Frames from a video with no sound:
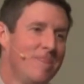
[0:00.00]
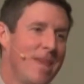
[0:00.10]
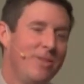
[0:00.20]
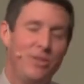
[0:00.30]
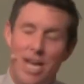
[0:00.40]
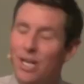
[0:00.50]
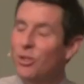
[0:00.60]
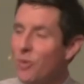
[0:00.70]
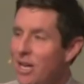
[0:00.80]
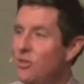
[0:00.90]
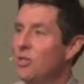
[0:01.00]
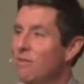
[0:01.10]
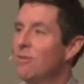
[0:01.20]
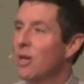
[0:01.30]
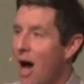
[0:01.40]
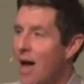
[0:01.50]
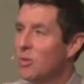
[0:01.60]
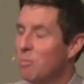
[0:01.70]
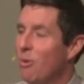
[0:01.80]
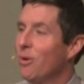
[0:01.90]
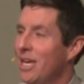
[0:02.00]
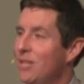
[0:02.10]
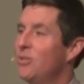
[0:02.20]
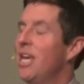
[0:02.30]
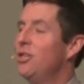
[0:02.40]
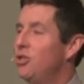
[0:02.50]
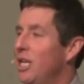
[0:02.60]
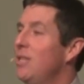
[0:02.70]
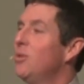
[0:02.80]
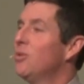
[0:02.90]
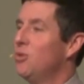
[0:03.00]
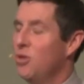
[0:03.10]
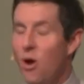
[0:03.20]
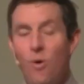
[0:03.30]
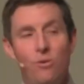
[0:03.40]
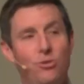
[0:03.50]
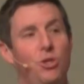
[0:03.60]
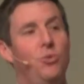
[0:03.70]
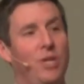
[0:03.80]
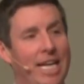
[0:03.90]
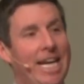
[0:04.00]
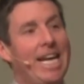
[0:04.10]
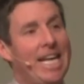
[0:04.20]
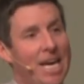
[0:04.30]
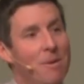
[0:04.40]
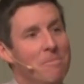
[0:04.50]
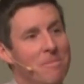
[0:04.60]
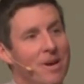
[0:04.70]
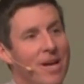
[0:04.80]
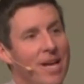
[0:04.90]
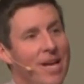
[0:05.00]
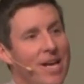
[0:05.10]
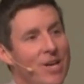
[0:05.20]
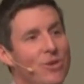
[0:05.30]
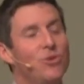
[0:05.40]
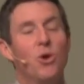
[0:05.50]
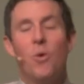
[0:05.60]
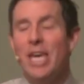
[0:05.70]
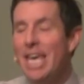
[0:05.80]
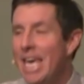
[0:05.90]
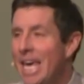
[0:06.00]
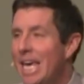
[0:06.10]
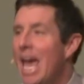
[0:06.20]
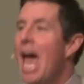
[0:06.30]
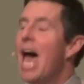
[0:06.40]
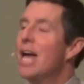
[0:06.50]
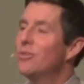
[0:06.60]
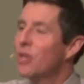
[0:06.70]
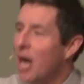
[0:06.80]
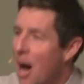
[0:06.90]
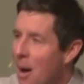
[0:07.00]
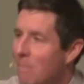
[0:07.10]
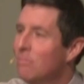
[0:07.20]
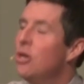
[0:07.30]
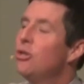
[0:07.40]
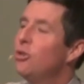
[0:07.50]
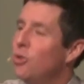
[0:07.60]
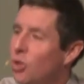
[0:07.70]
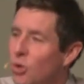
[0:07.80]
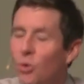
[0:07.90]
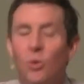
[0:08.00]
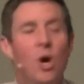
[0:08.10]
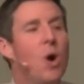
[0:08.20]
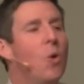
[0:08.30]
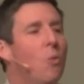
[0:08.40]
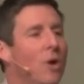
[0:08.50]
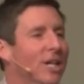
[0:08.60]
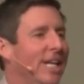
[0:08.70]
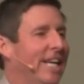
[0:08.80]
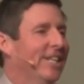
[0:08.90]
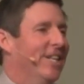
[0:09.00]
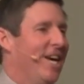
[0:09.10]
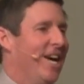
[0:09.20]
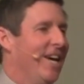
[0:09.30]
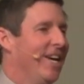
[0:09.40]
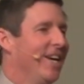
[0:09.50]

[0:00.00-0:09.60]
And the declaration of the gospel is that Jesus knows you need him, so he has come to you willingly.